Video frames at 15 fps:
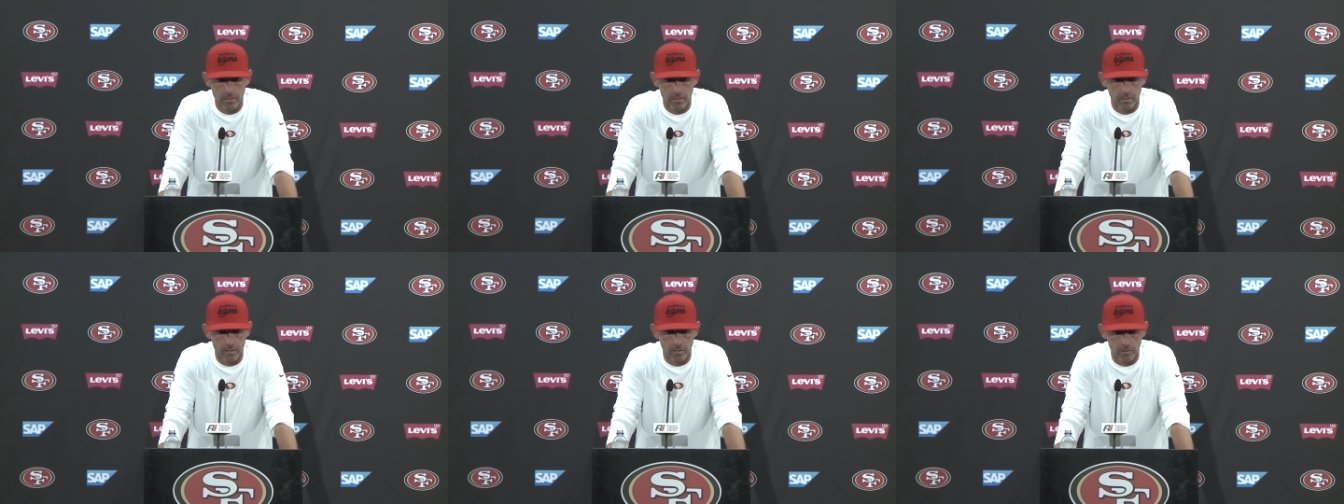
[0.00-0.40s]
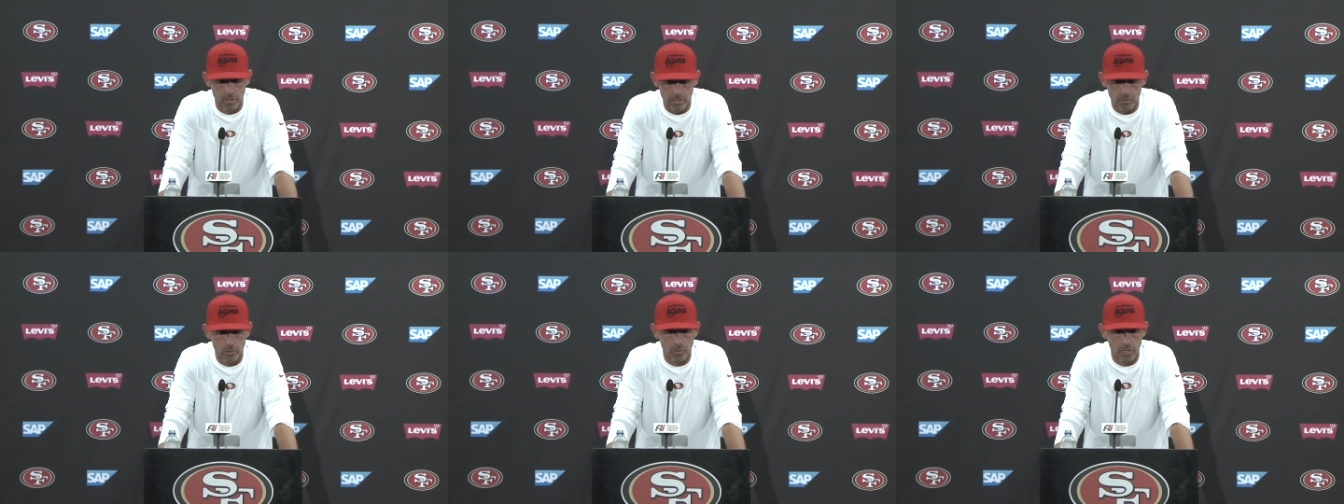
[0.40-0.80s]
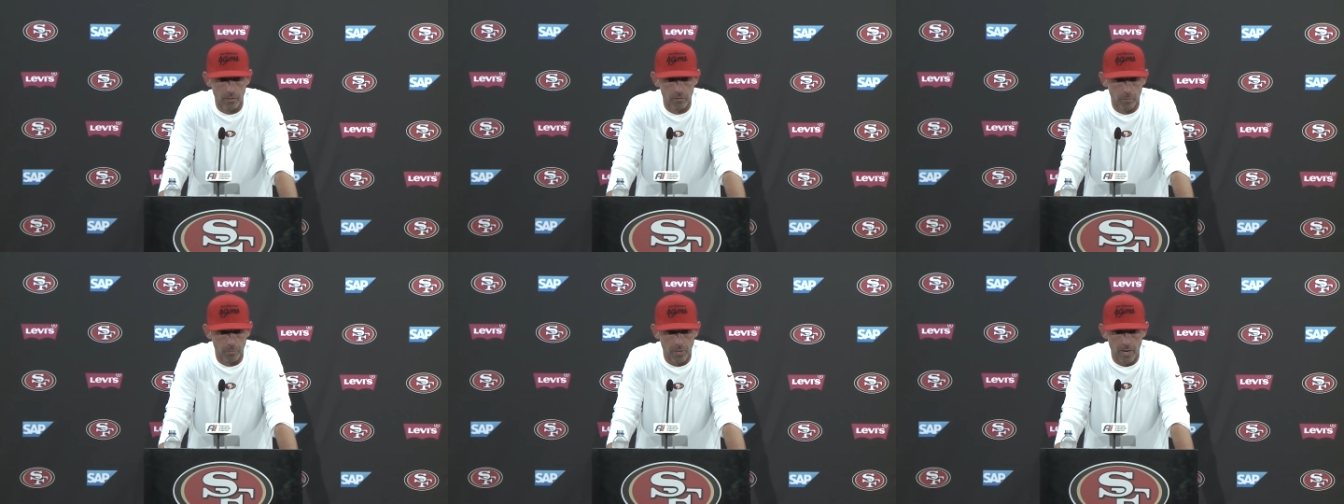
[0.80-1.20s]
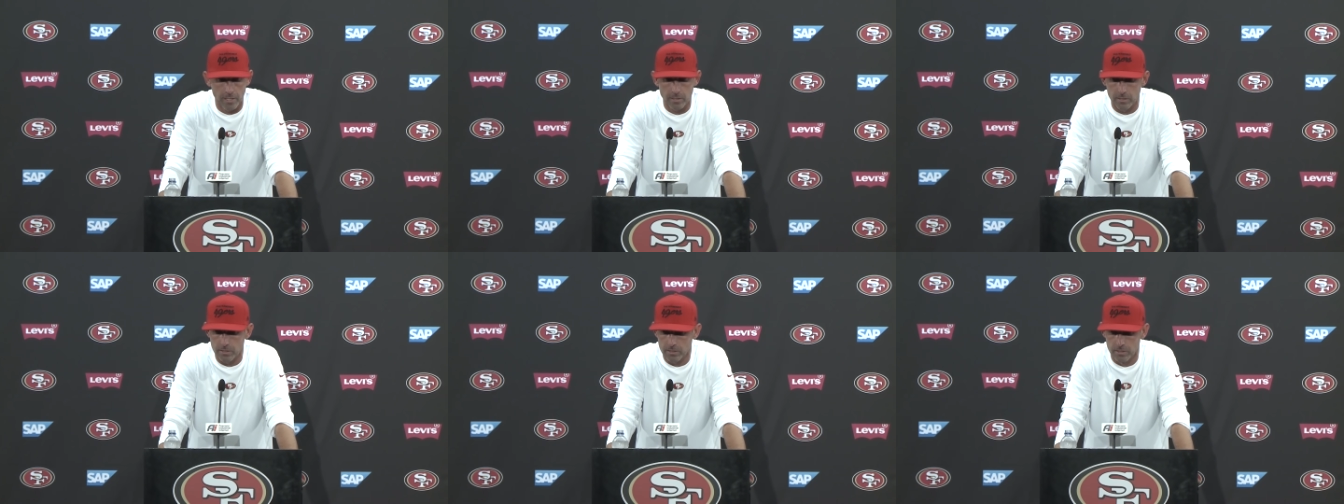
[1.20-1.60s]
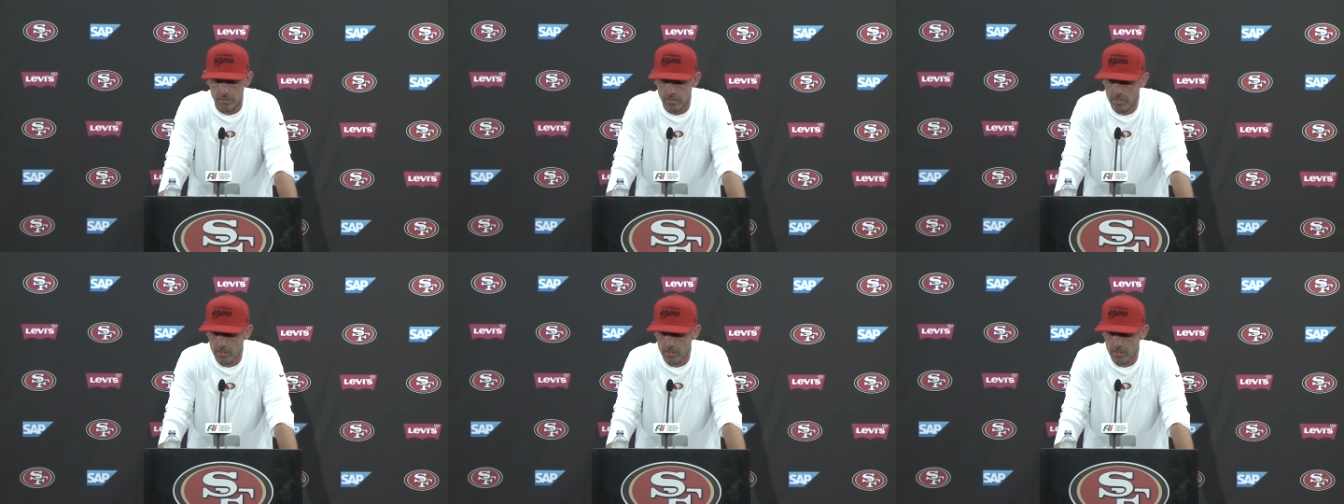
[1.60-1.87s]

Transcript: He had a great two days of practice.